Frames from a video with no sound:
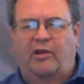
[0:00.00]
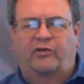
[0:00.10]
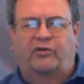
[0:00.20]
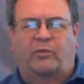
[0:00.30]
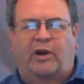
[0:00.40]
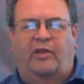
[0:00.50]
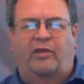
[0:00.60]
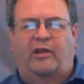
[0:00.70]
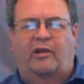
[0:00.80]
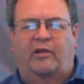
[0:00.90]
So rather
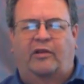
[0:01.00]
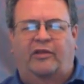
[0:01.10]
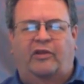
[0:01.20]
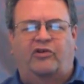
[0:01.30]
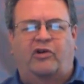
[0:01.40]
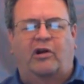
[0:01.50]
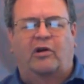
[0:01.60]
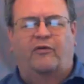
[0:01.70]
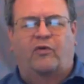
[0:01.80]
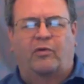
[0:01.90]
than the
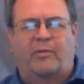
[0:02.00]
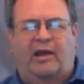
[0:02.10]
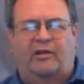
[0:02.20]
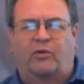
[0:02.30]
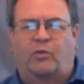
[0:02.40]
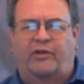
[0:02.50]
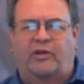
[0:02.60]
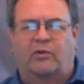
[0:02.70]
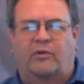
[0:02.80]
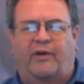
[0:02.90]
generic format, the one that
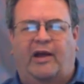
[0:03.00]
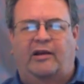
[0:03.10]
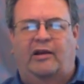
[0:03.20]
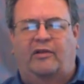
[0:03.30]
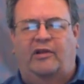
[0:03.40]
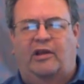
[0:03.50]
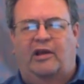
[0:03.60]
you'll find in